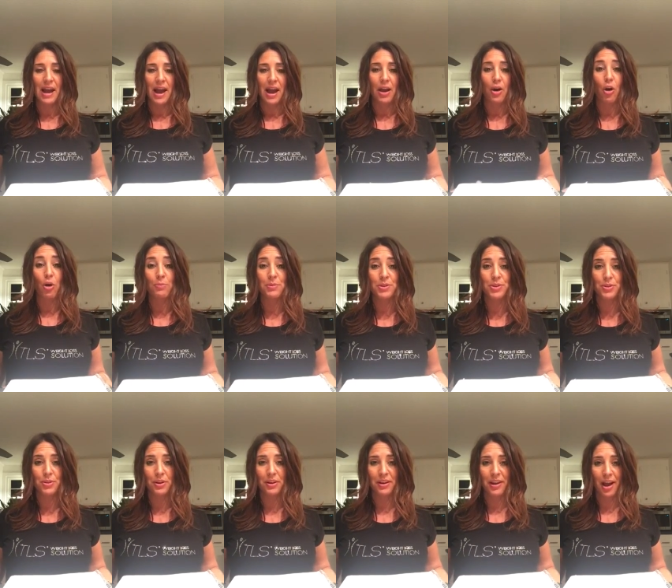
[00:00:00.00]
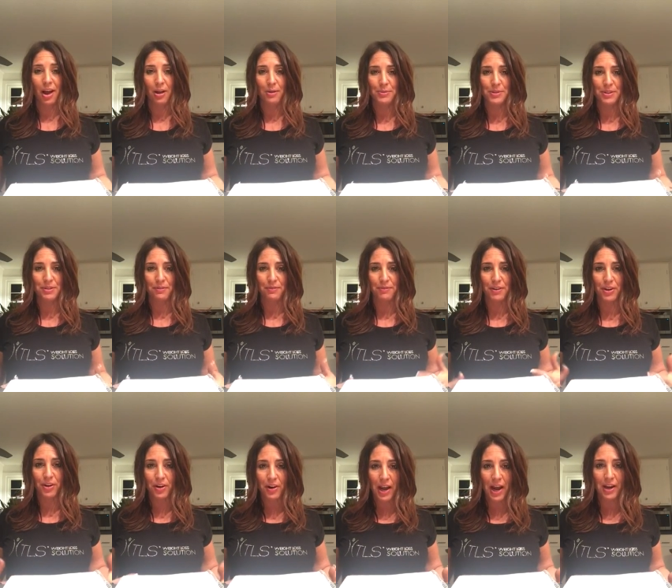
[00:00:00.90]
I hope this really helps to
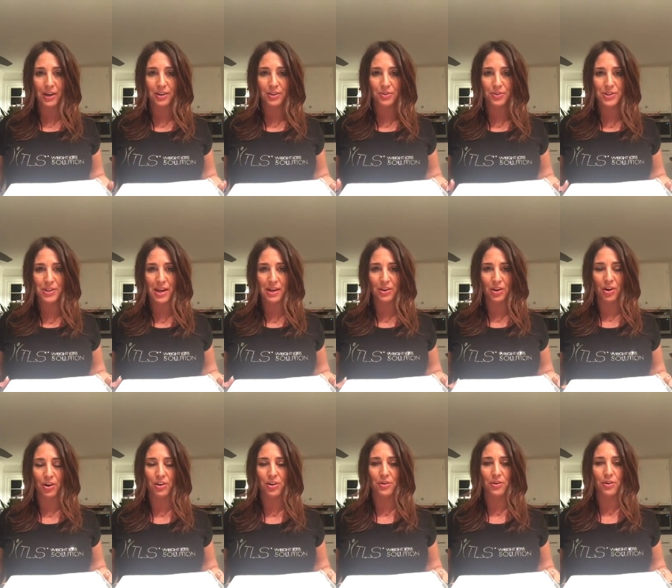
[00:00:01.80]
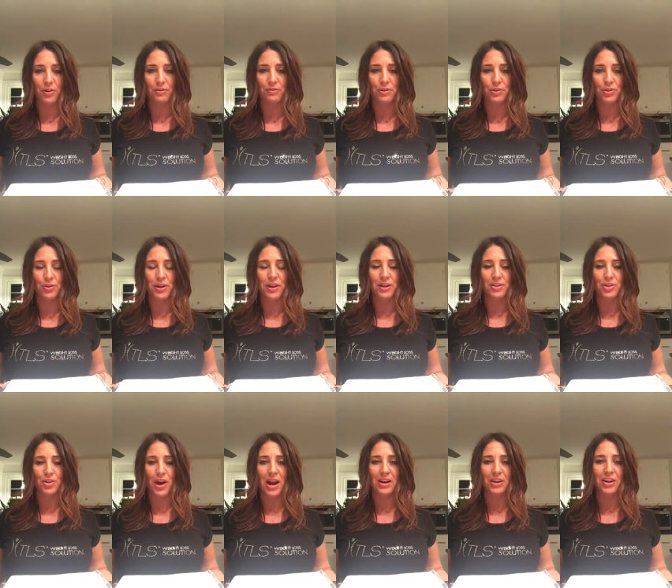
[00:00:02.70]
figure out how to use that cardio interval training
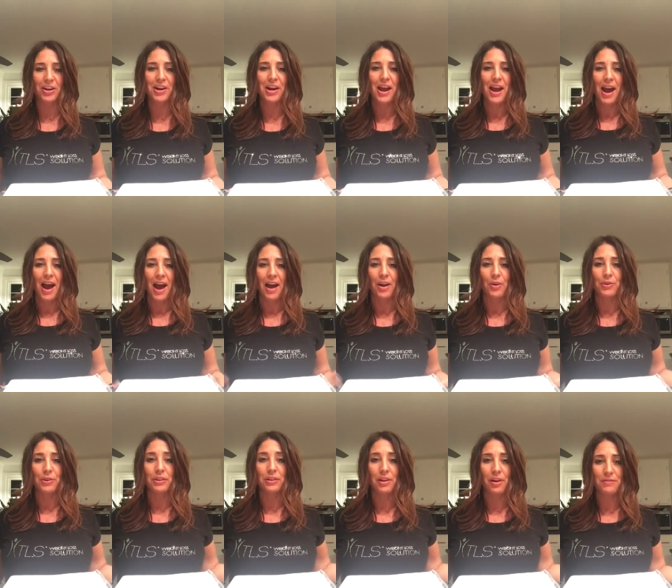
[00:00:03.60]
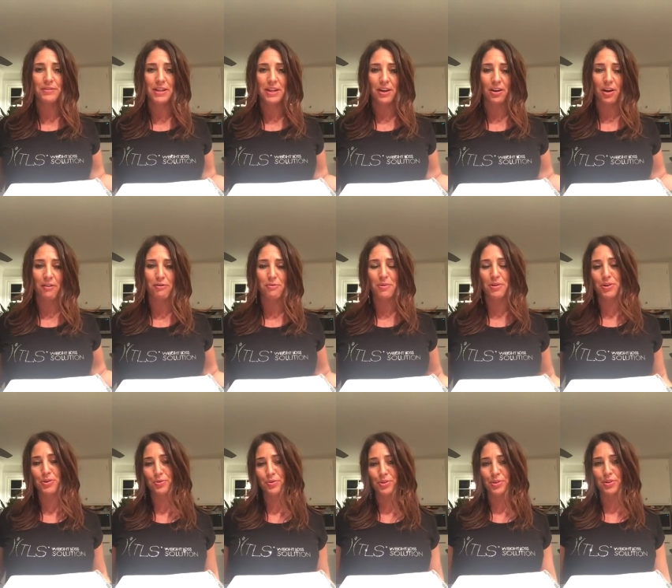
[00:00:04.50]
tracker, and I would love to hear
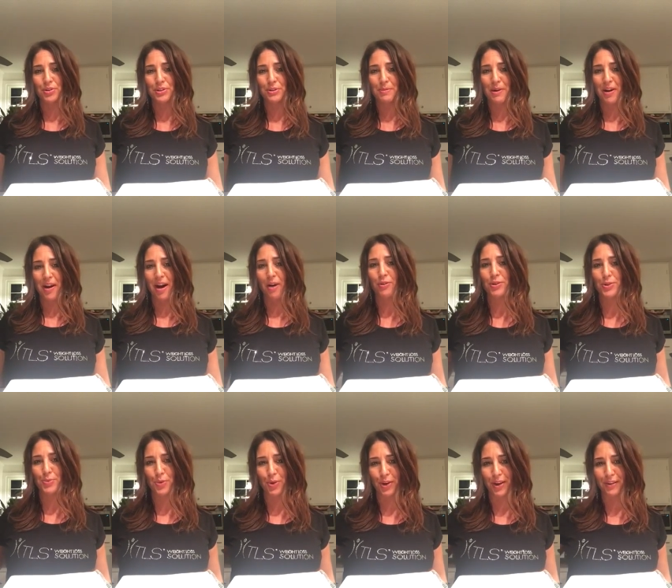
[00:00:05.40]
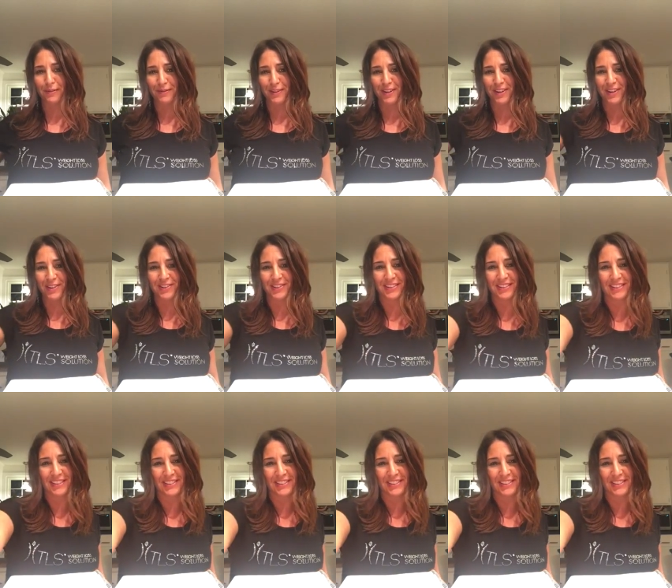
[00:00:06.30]
everybody's results about how it's working for you.